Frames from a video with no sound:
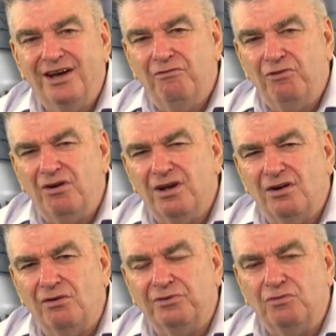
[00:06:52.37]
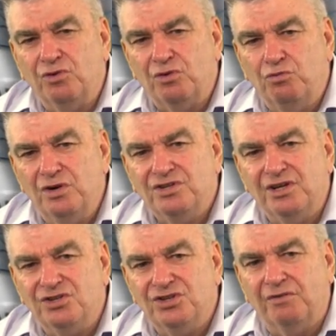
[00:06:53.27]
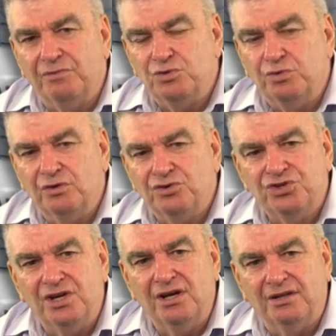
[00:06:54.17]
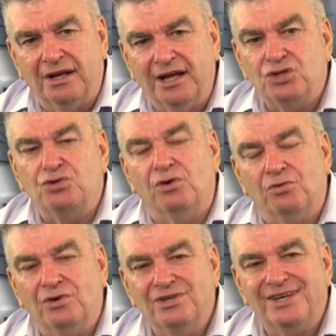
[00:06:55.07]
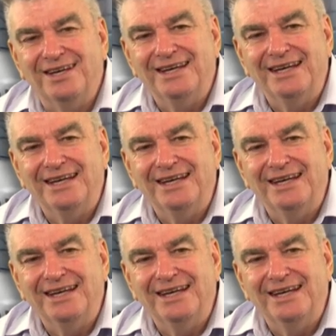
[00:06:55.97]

very often with risk itself, as we'll see in the lecture on risk,